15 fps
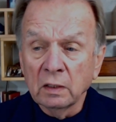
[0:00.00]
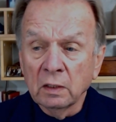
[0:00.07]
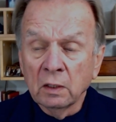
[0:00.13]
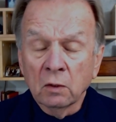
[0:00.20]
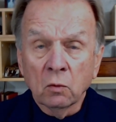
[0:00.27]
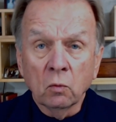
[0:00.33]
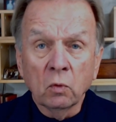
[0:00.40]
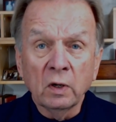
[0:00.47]

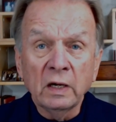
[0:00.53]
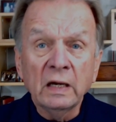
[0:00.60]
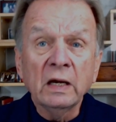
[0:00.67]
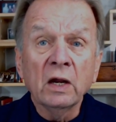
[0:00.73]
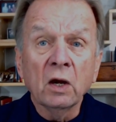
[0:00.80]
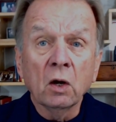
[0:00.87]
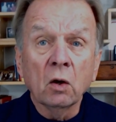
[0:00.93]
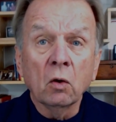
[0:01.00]
we
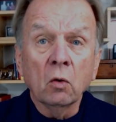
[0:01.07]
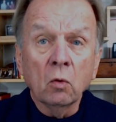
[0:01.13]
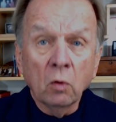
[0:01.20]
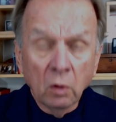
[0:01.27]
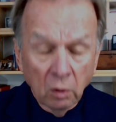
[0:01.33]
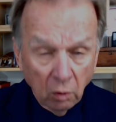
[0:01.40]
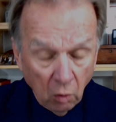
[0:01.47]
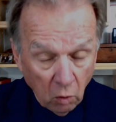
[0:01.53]
know,
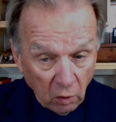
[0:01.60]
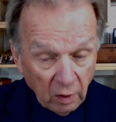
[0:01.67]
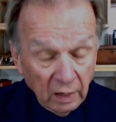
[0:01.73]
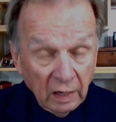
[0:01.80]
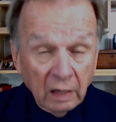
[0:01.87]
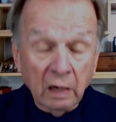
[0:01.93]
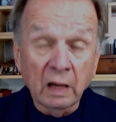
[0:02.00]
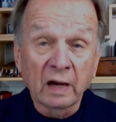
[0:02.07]
or
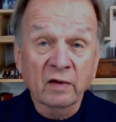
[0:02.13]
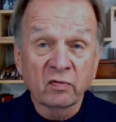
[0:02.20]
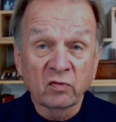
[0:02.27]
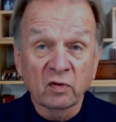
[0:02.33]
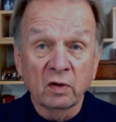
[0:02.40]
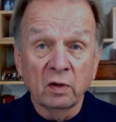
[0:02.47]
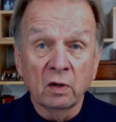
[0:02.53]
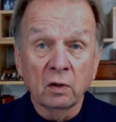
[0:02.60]
Alexa
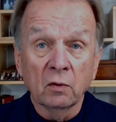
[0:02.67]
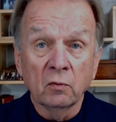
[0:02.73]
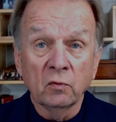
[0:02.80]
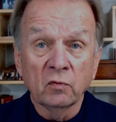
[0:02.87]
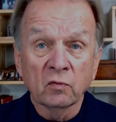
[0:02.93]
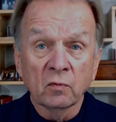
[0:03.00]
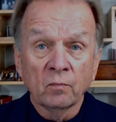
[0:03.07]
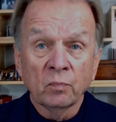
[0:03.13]
knows,
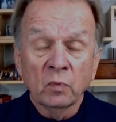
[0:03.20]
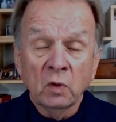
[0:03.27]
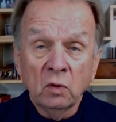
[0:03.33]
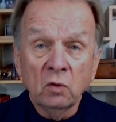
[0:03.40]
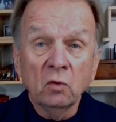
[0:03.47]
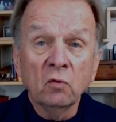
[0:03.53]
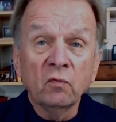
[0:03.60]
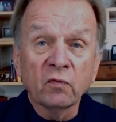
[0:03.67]
you
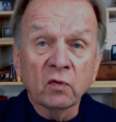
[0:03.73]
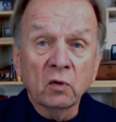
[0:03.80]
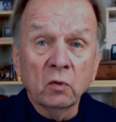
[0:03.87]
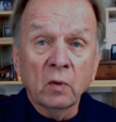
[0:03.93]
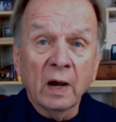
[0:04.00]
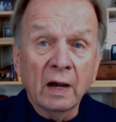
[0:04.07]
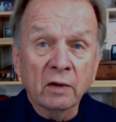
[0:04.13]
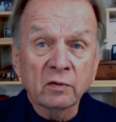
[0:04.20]
flew
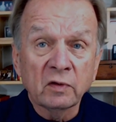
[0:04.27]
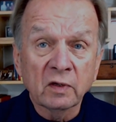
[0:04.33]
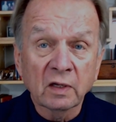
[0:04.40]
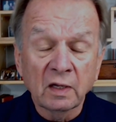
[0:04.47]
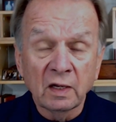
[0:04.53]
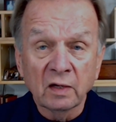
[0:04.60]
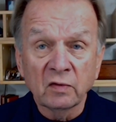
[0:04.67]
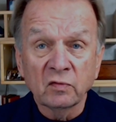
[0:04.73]
out to
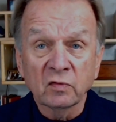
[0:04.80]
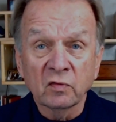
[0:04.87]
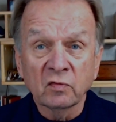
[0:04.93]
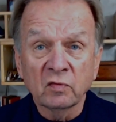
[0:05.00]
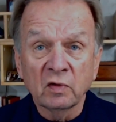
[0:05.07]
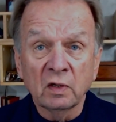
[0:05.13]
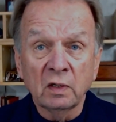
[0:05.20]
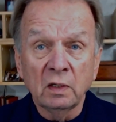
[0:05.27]
Kansas City,